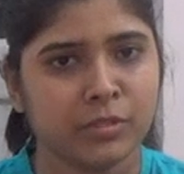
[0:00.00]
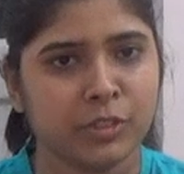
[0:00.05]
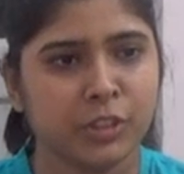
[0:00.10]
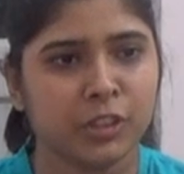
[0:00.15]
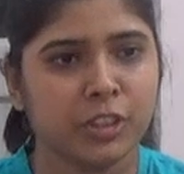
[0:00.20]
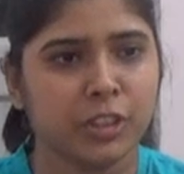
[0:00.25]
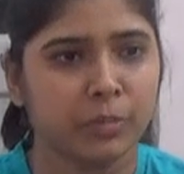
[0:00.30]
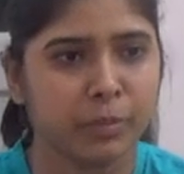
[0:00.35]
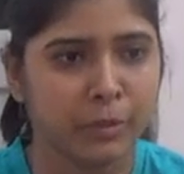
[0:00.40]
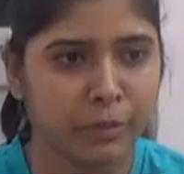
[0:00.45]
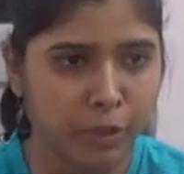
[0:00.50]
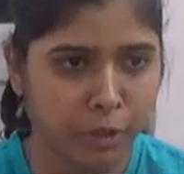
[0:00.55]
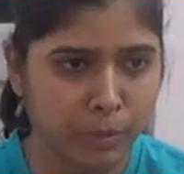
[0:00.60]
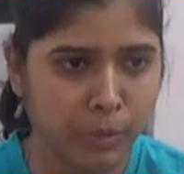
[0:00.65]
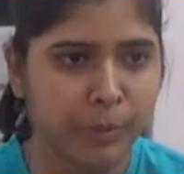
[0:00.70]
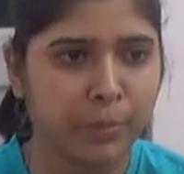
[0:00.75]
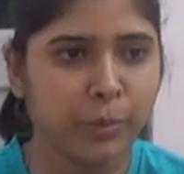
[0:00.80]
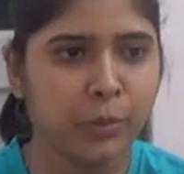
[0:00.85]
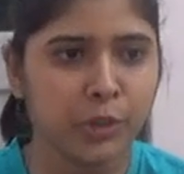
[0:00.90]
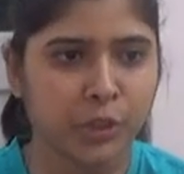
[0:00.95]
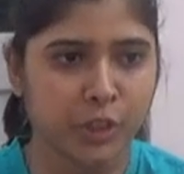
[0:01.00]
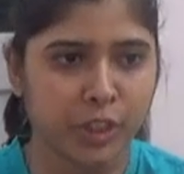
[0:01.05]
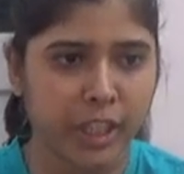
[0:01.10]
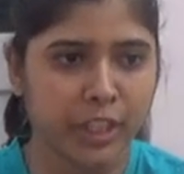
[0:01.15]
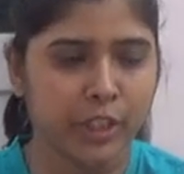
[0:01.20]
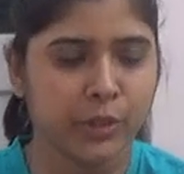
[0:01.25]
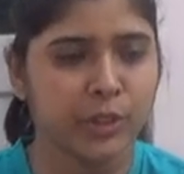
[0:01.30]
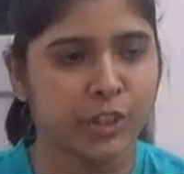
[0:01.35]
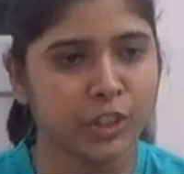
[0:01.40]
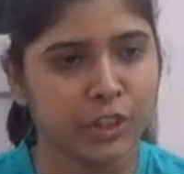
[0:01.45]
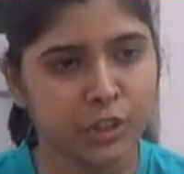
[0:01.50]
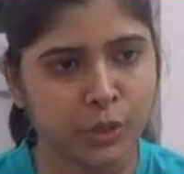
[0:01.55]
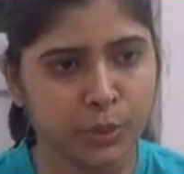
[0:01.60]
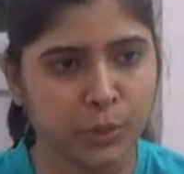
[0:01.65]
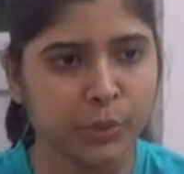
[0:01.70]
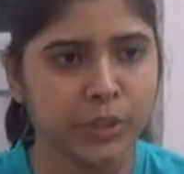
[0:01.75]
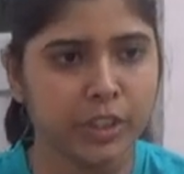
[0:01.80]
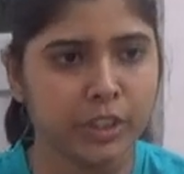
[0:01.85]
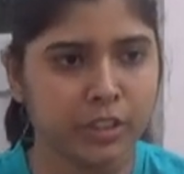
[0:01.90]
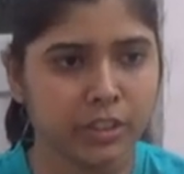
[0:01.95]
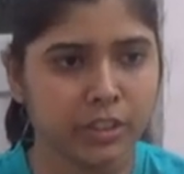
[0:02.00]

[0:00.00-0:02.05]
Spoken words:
Sir, for my post graduation, 2 years.